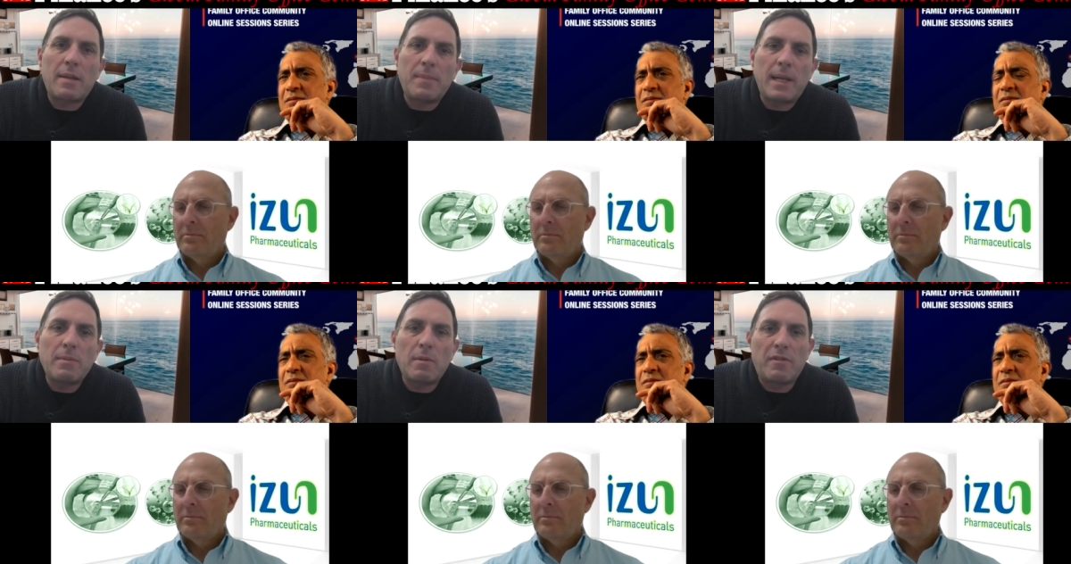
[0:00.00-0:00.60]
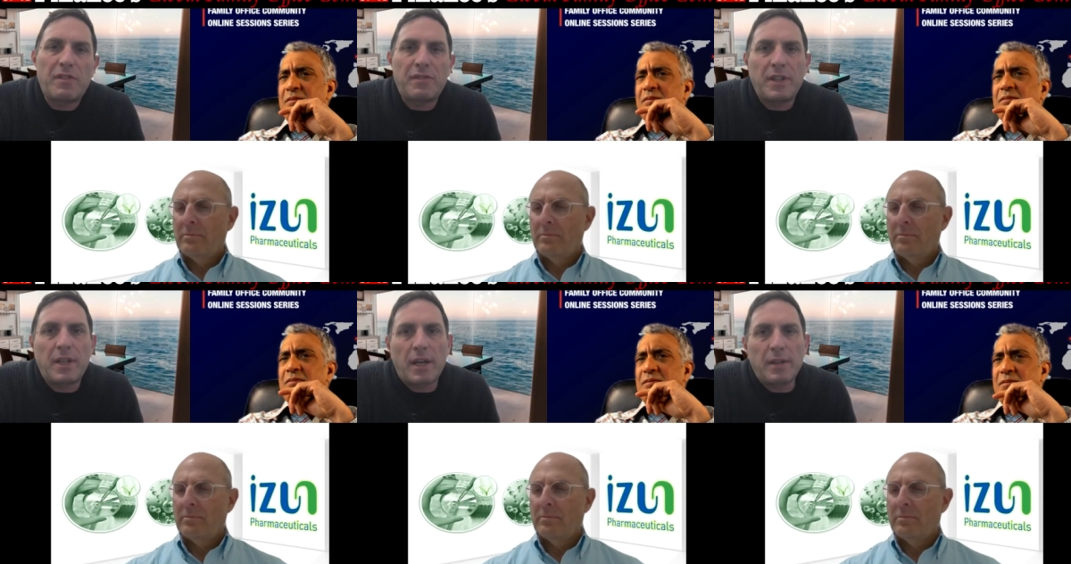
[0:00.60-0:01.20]
Speaker 1: a minimum of
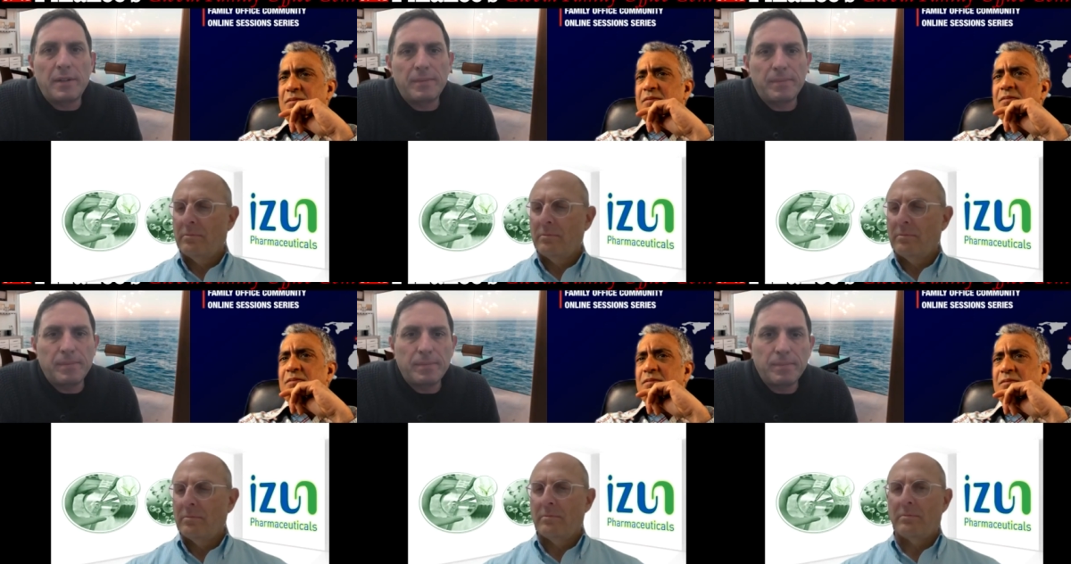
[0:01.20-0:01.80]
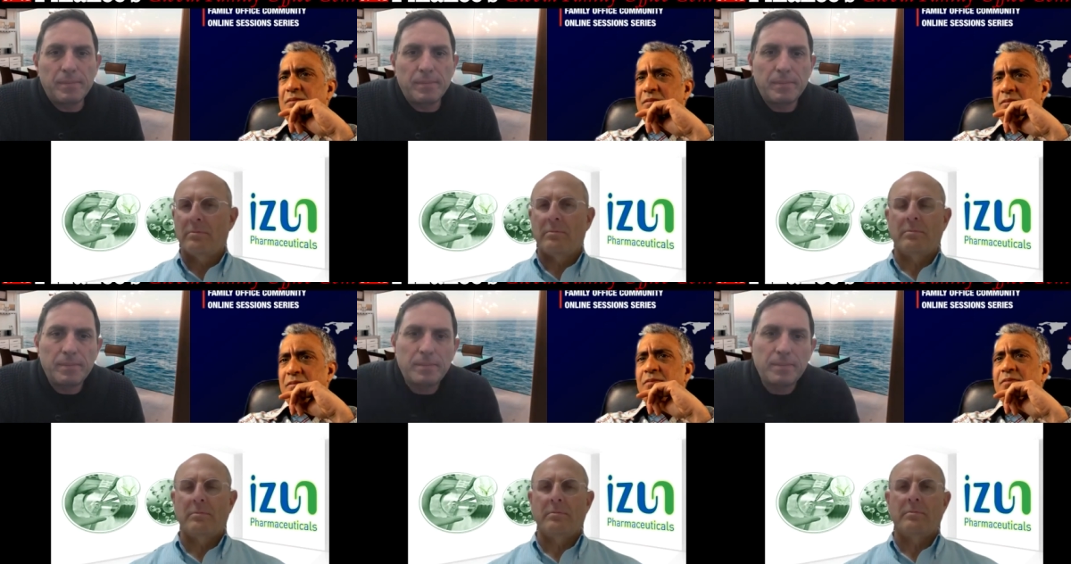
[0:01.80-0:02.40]
50k
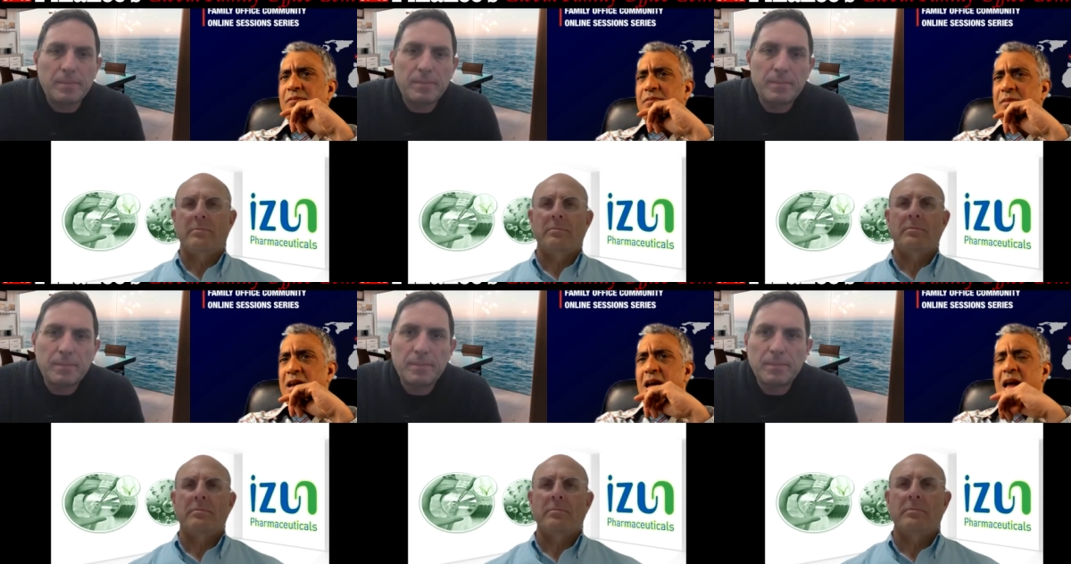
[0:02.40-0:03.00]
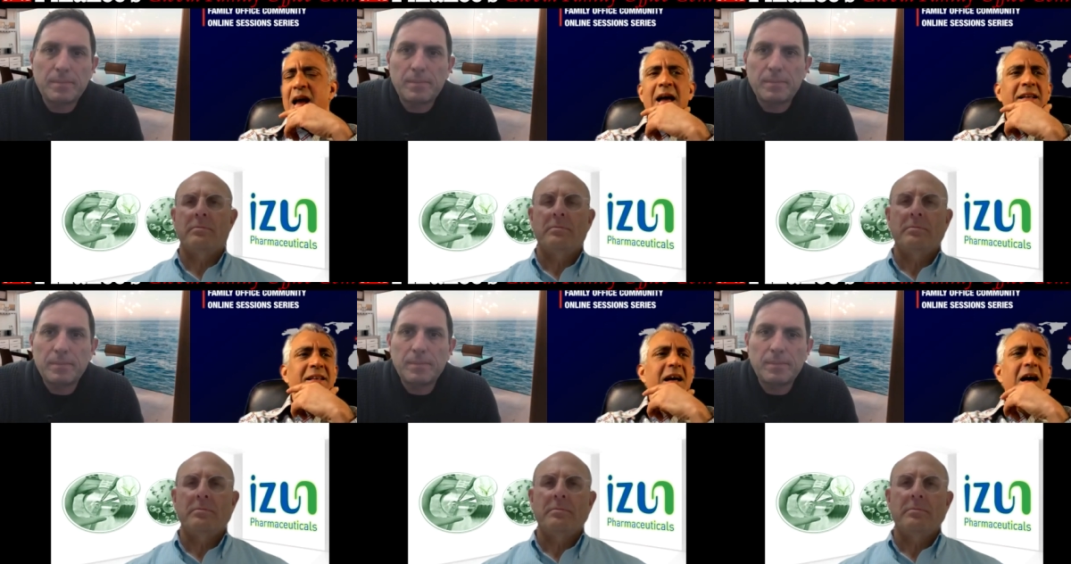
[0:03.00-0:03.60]
Speaker 2: mm-hmm.
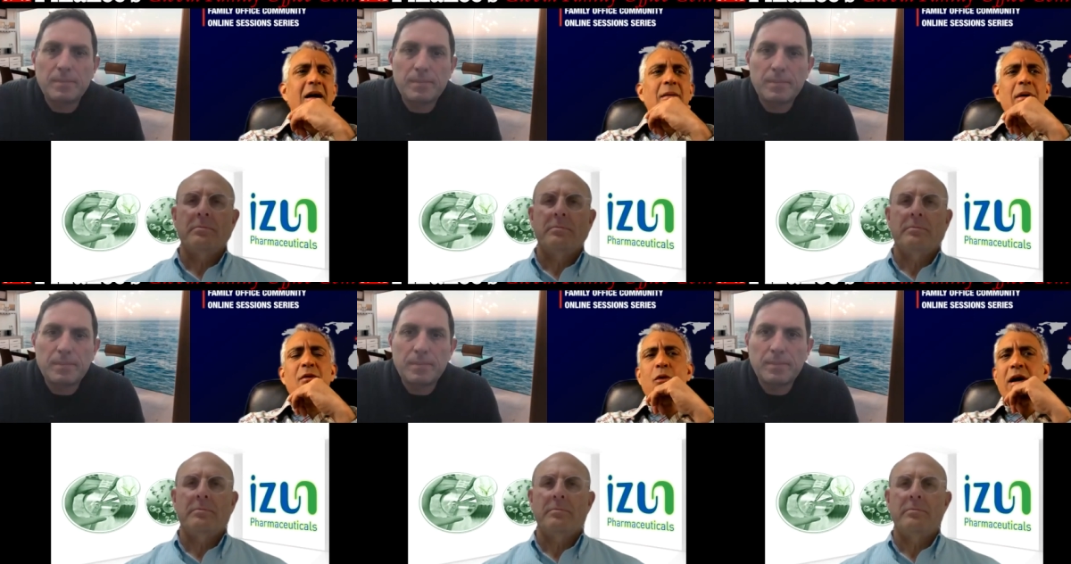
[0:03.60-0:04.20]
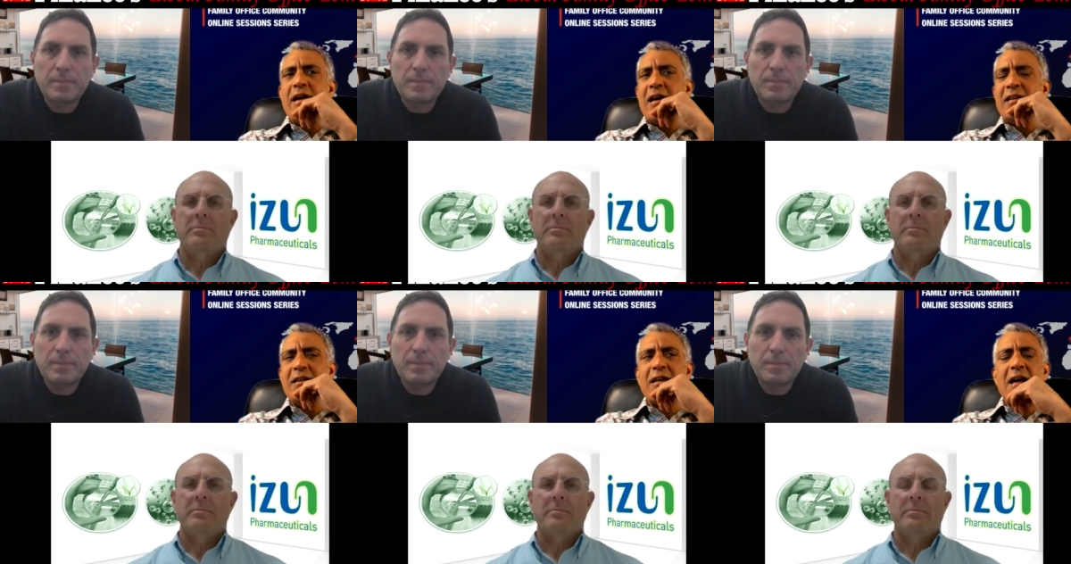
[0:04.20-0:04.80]
and uh, and by the way i
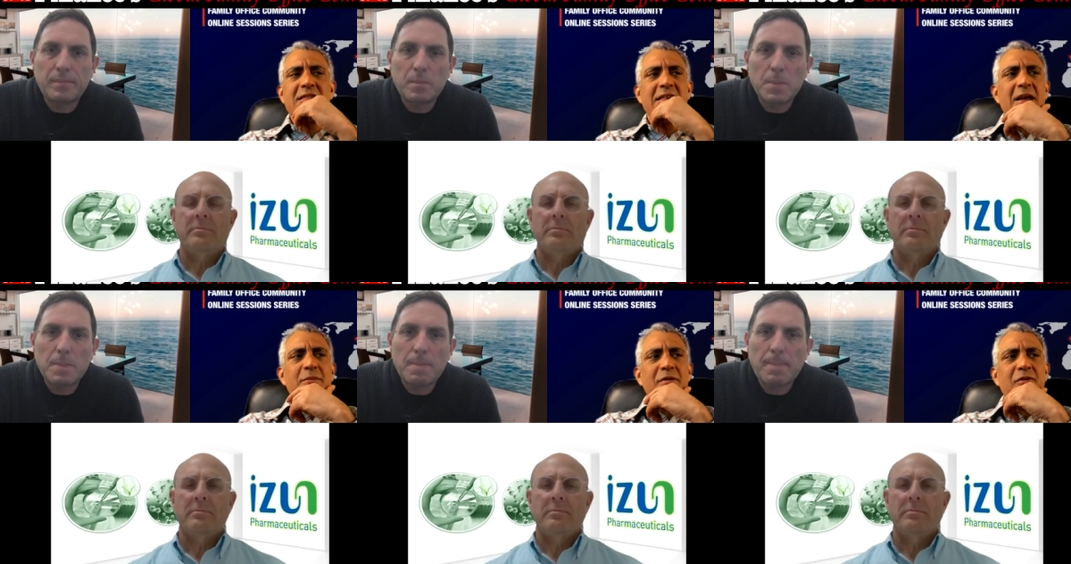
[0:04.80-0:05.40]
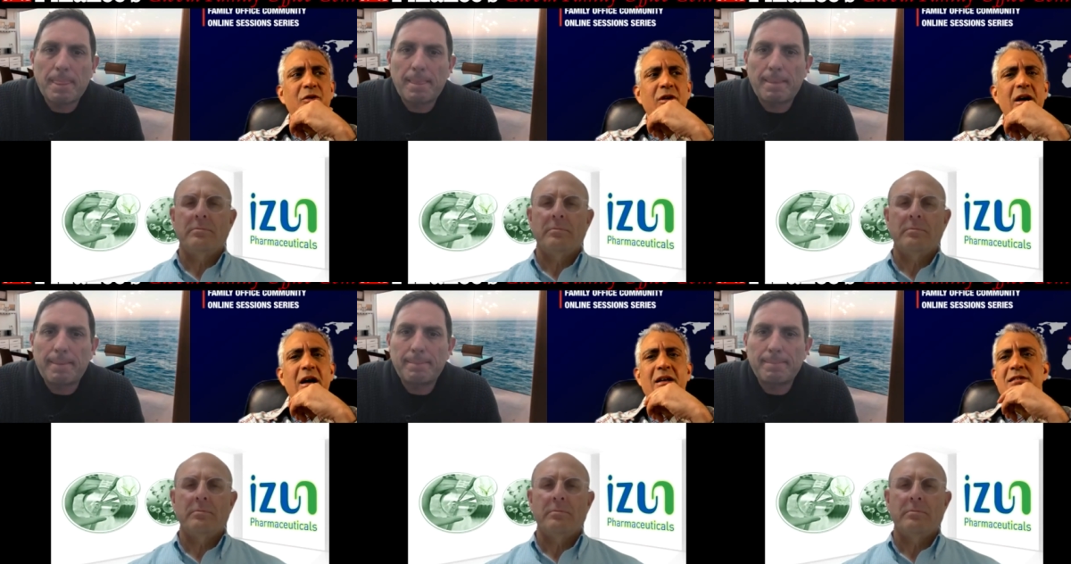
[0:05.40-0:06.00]
didn't ask that before
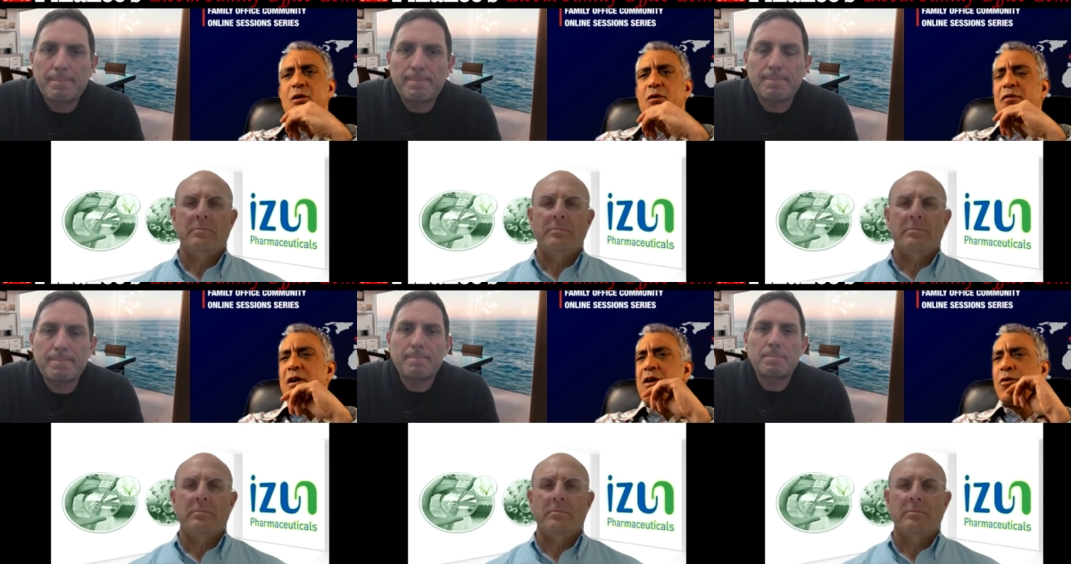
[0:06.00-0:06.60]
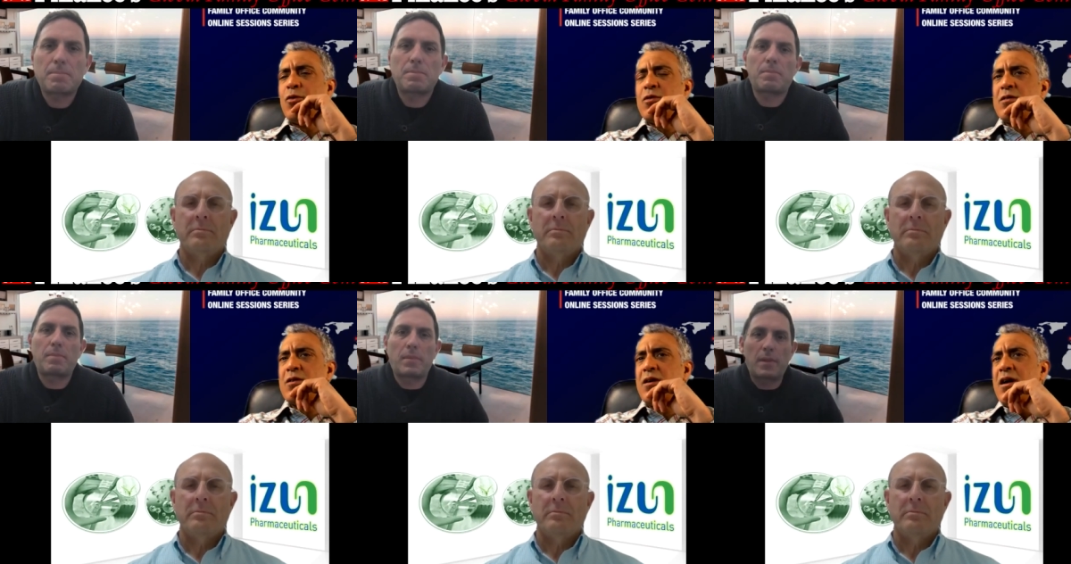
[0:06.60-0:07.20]
so far who
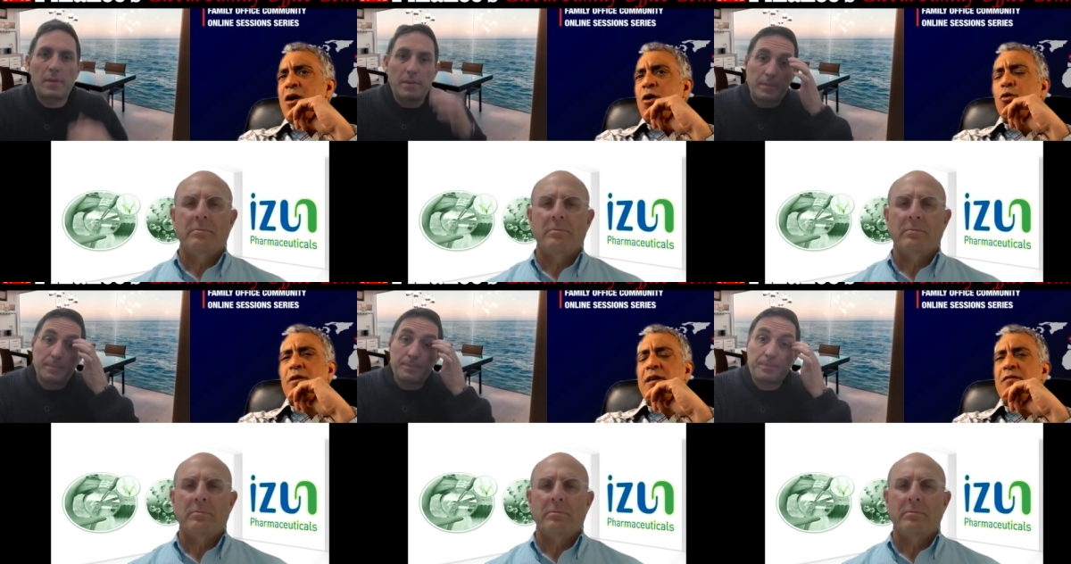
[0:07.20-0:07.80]
is who are the